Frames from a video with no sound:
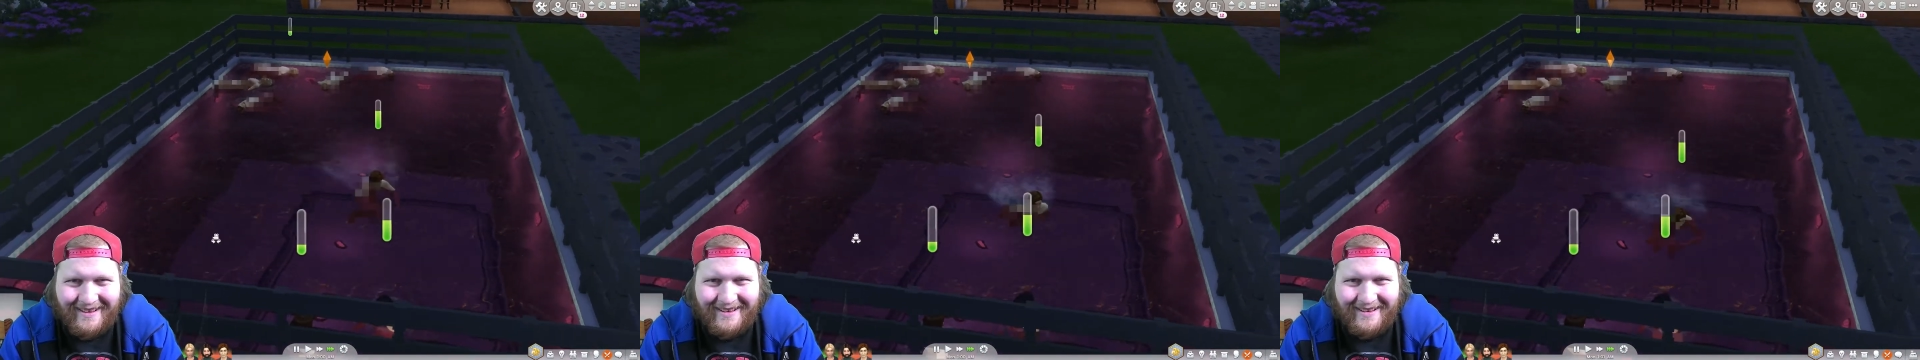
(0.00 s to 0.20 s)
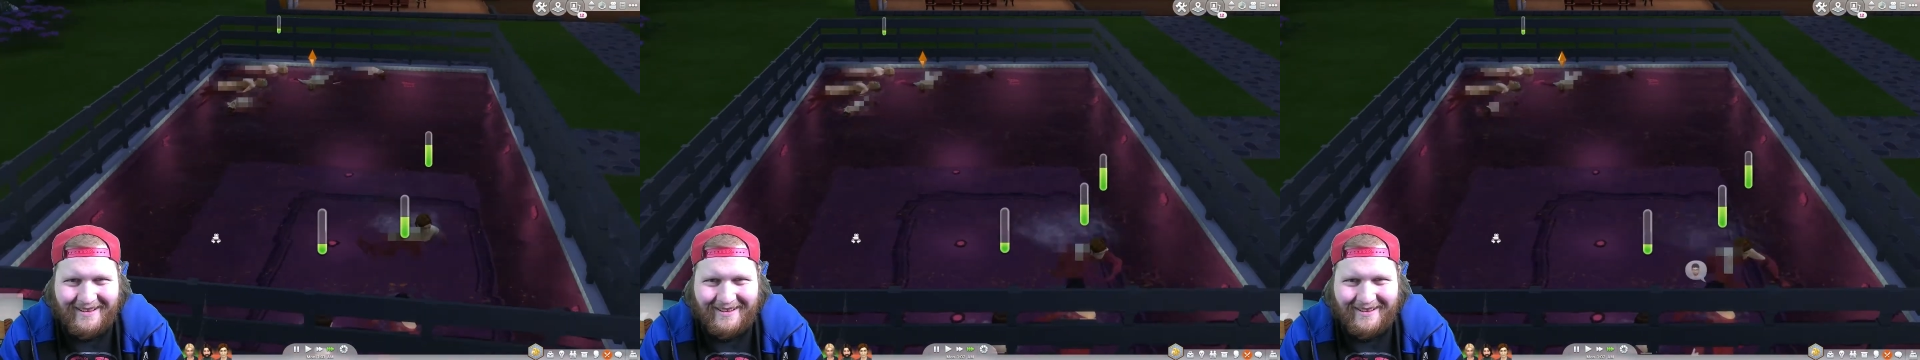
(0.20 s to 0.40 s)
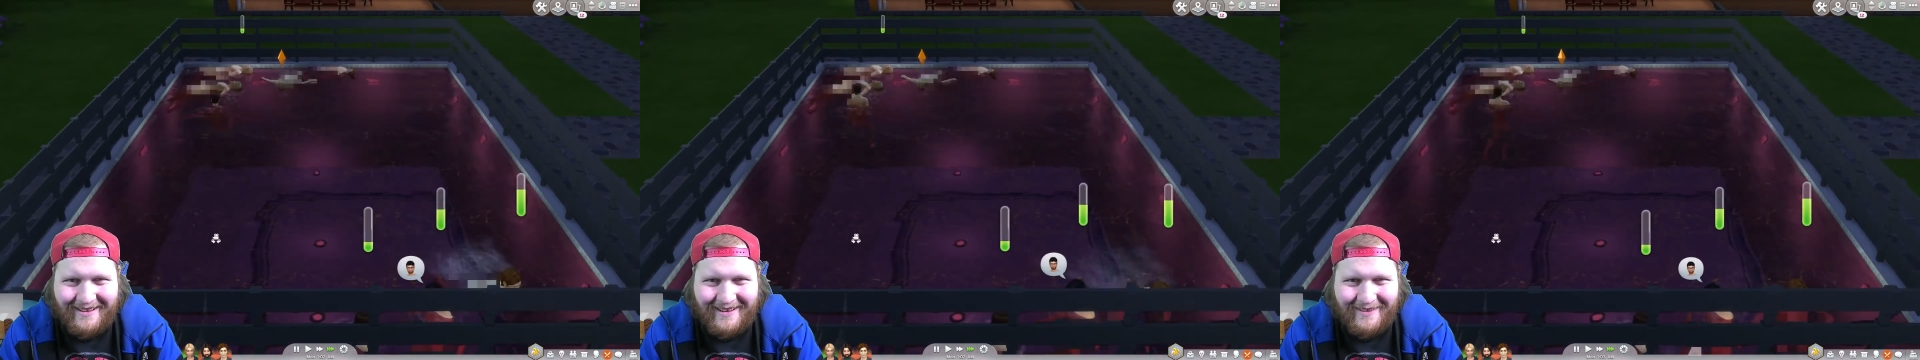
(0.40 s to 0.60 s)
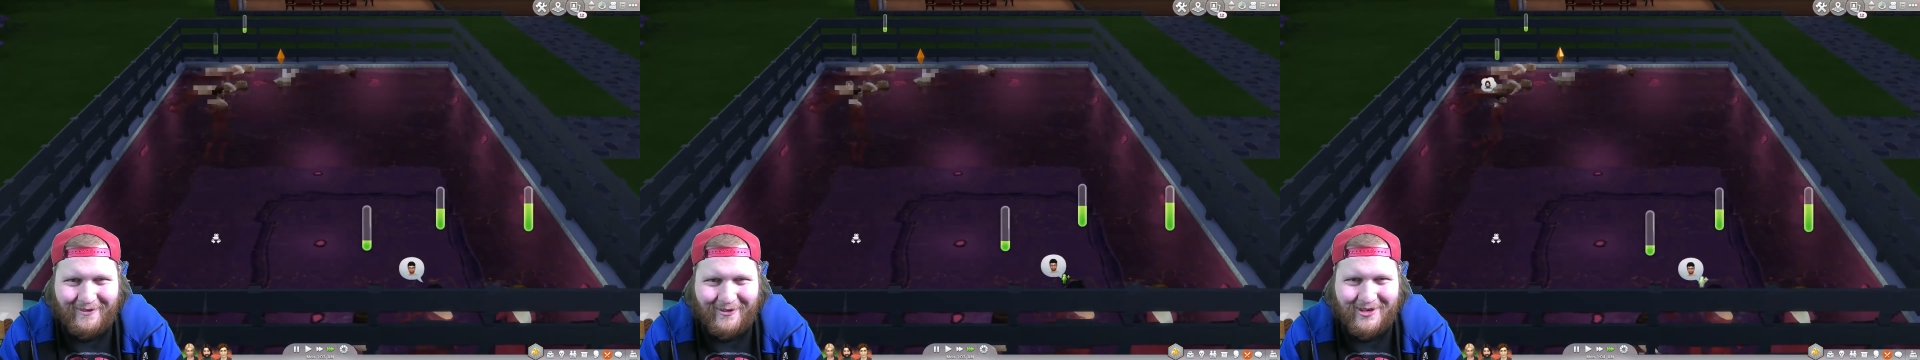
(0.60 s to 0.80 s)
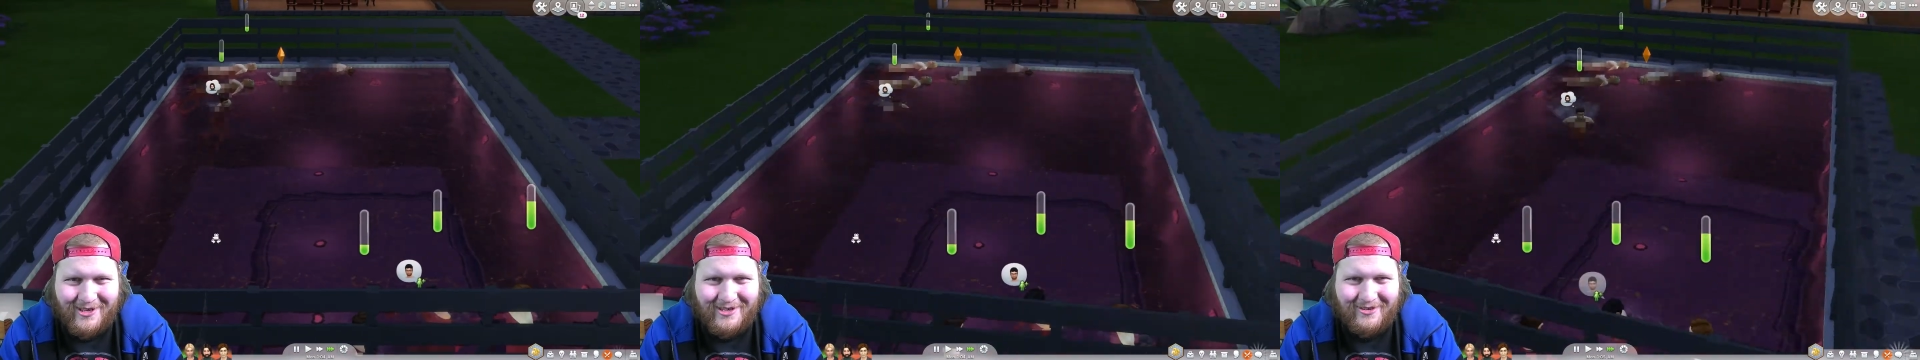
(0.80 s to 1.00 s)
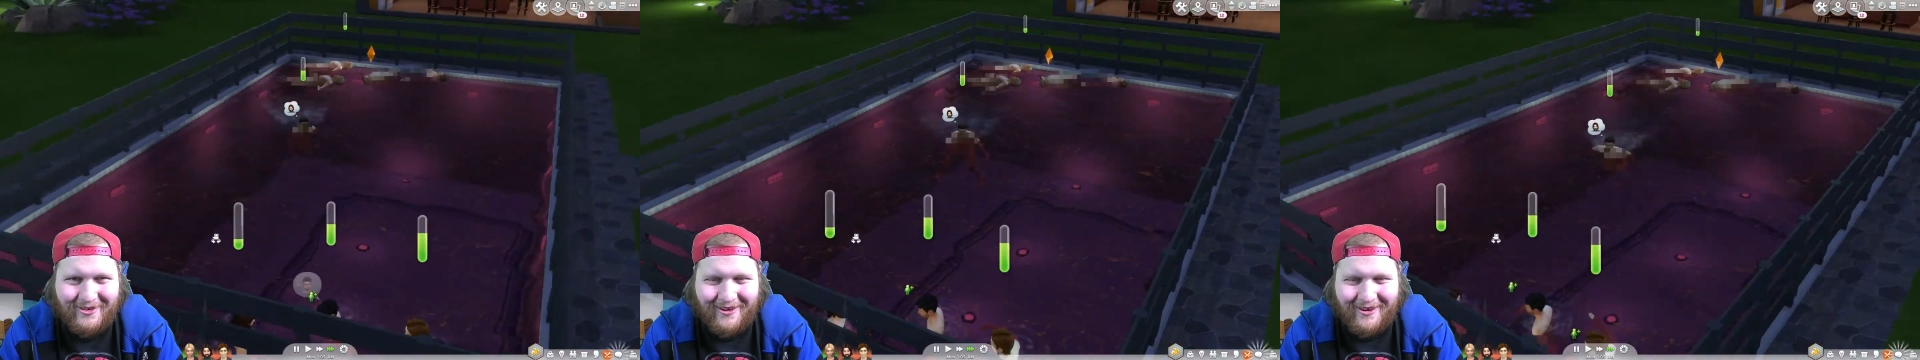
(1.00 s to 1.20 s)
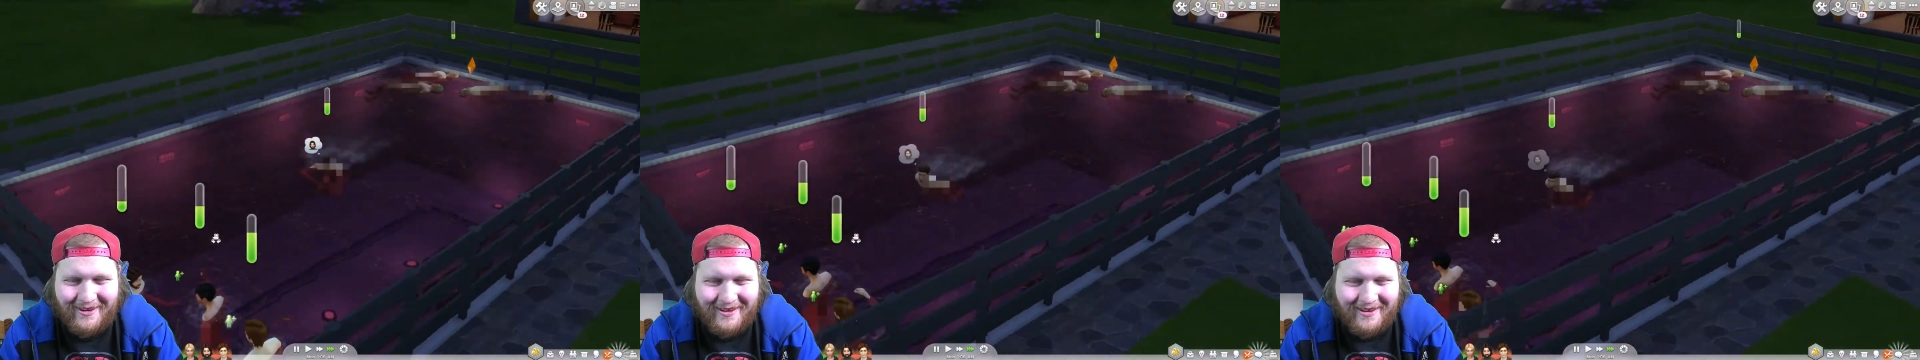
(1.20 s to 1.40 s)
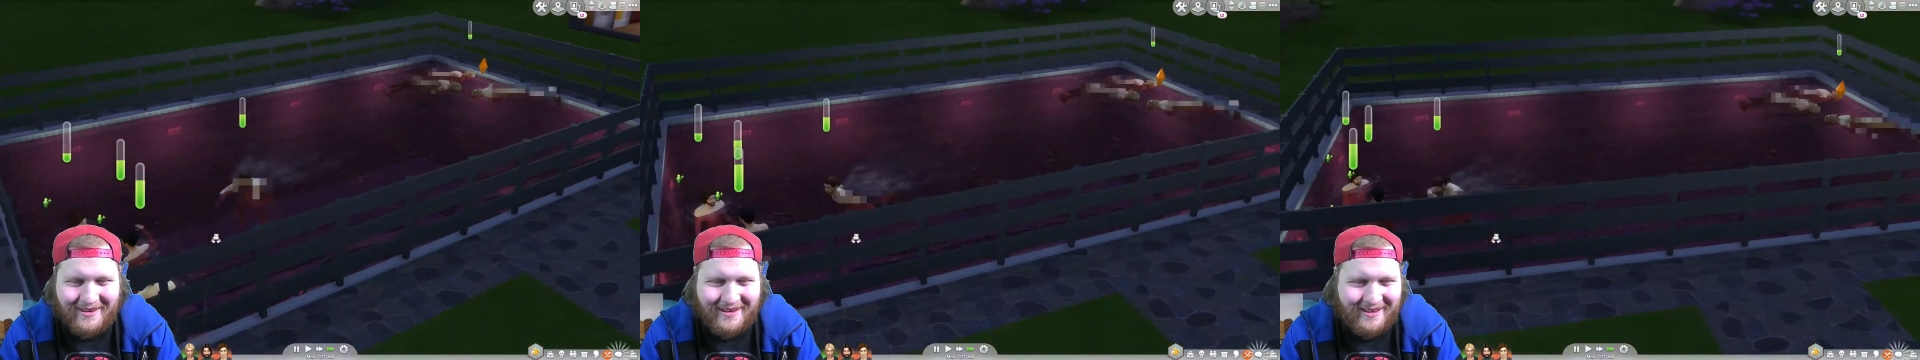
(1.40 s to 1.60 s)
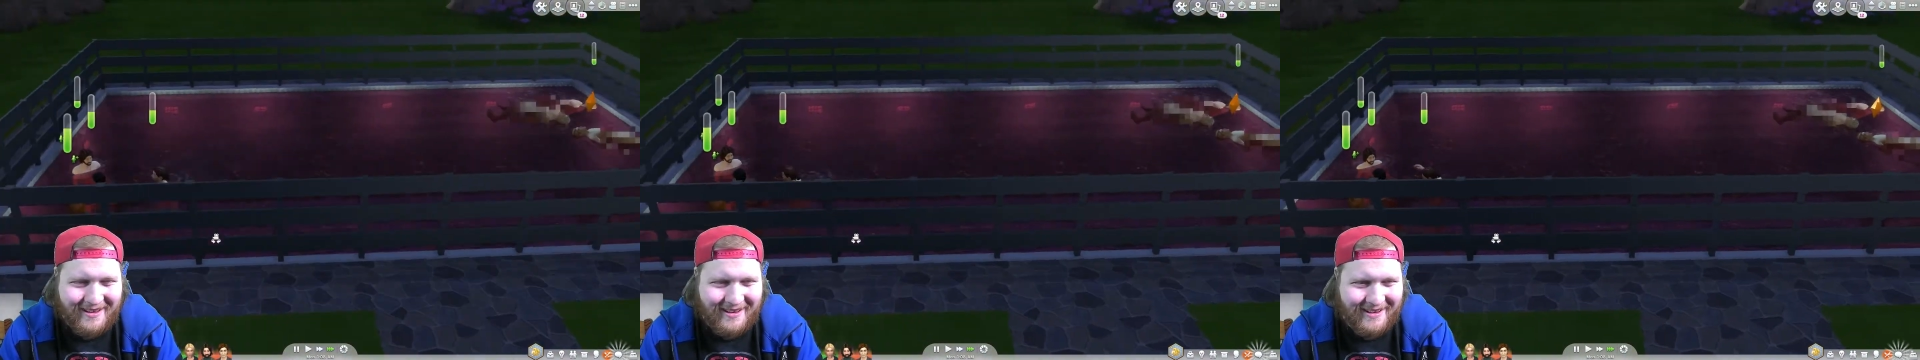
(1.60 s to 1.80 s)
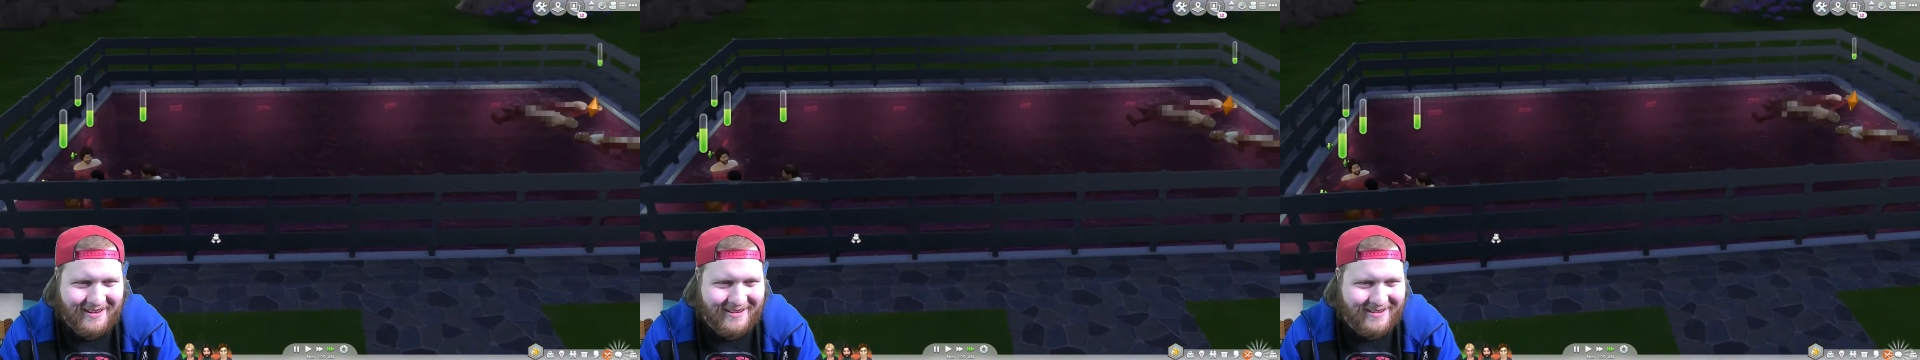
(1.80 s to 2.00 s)
oh, everyone's struggling.
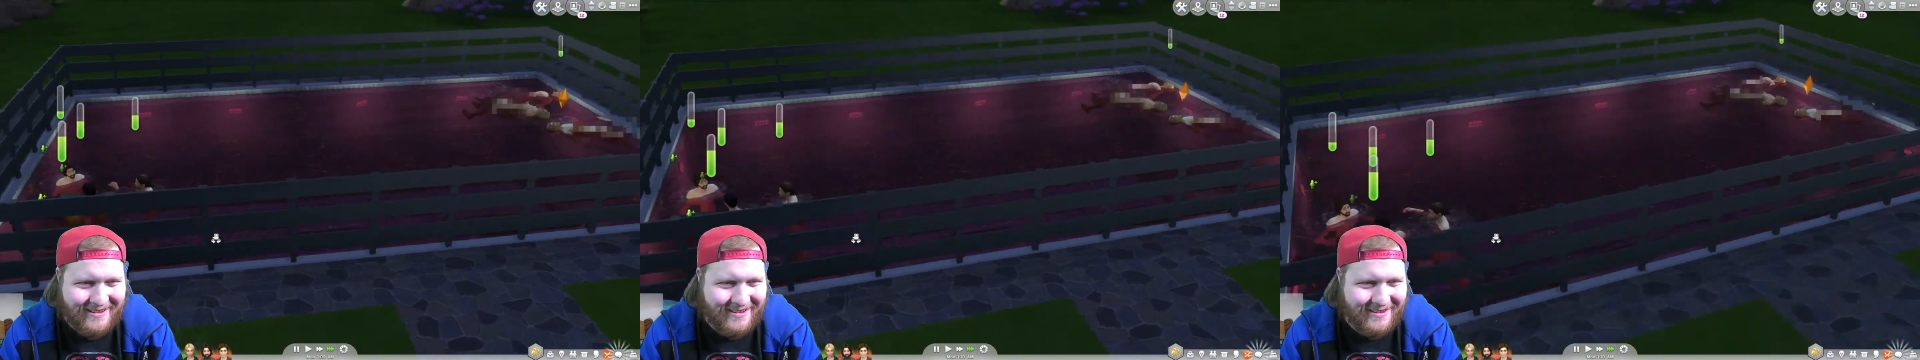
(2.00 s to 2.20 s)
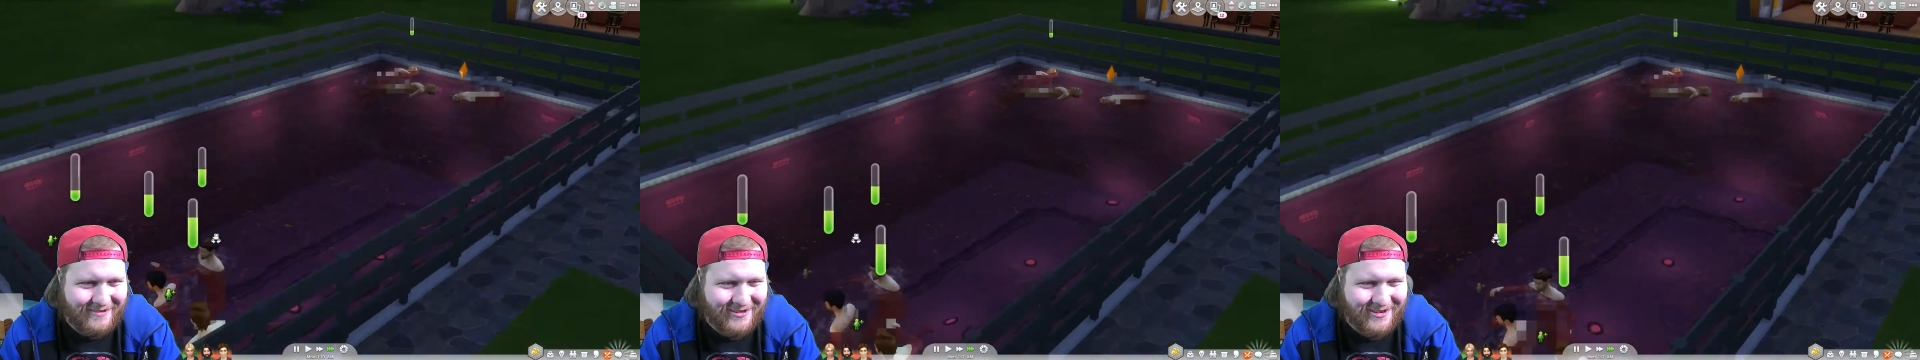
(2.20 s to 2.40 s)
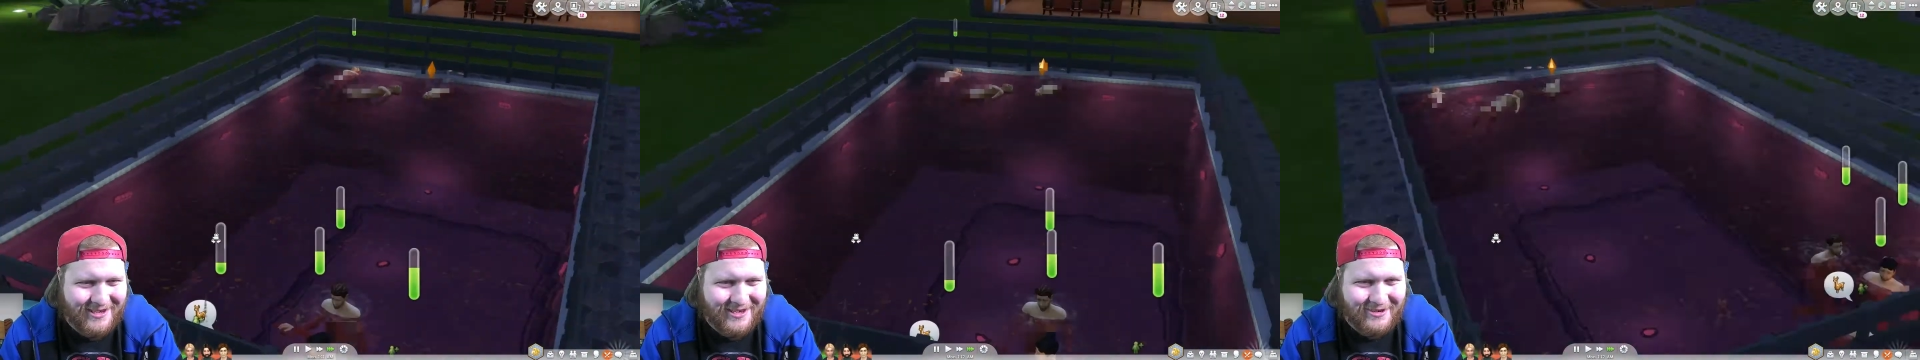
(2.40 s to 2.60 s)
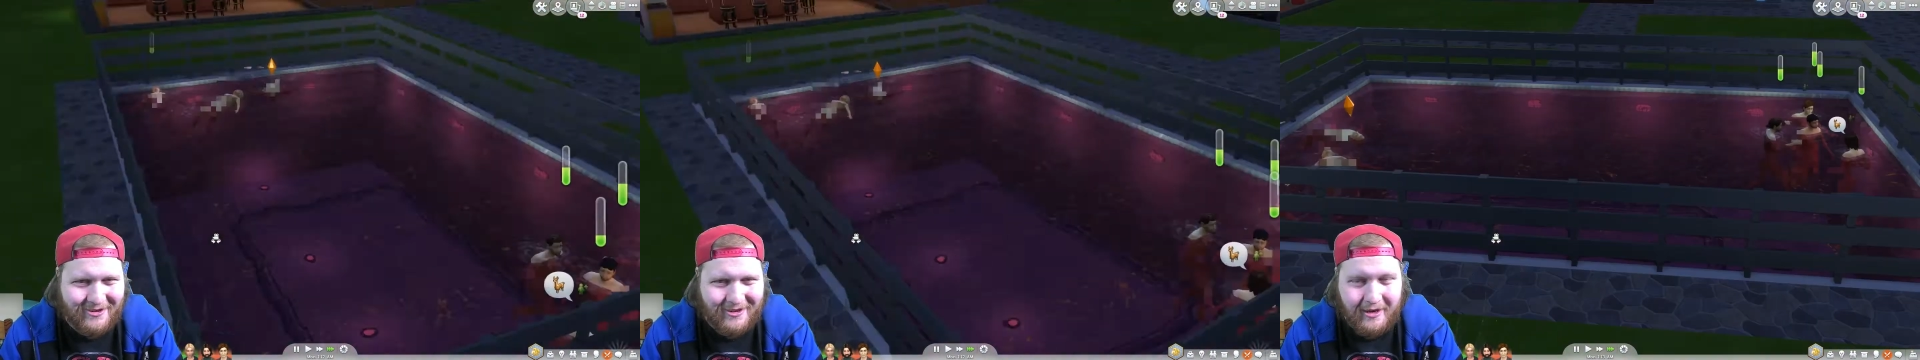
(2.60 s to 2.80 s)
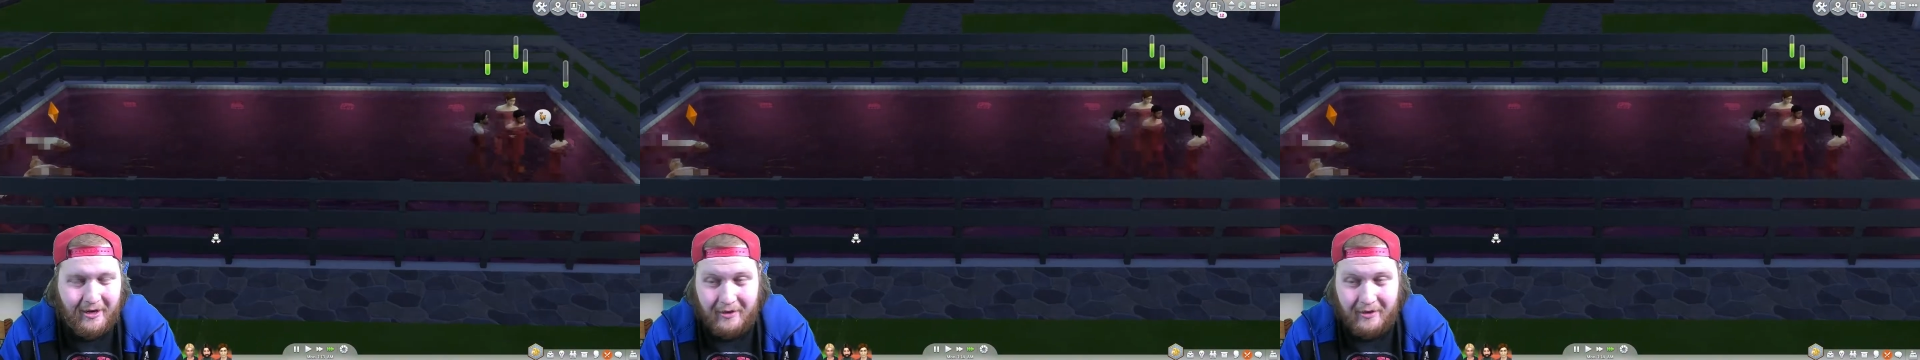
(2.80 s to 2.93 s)
Everyone's struggling.